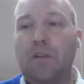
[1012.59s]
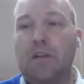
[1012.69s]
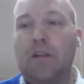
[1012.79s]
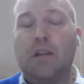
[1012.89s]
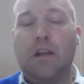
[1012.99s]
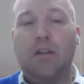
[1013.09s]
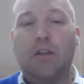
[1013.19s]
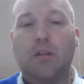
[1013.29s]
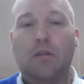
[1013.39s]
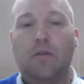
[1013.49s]

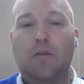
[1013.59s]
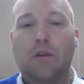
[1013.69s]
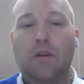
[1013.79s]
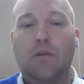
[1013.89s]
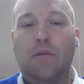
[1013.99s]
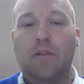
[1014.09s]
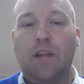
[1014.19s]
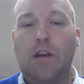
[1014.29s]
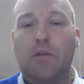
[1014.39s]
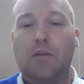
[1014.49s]
cessation of
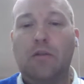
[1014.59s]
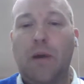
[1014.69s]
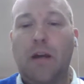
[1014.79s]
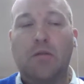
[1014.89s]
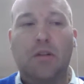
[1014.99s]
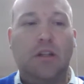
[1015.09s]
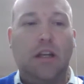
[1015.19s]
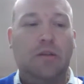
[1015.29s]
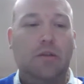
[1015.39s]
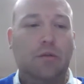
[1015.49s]
sales of petrol and
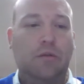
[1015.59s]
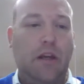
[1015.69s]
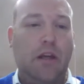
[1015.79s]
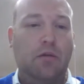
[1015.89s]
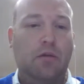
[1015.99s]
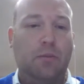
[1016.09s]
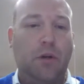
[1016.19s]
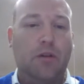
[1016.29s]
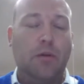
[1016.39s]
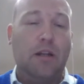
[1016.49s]
diesel vehicles
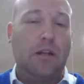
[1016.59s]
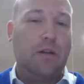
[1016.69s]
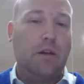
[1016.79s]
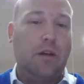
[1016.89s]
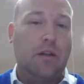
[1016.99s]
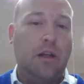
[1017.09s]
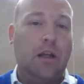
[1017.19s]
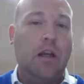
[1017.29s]
by 2030.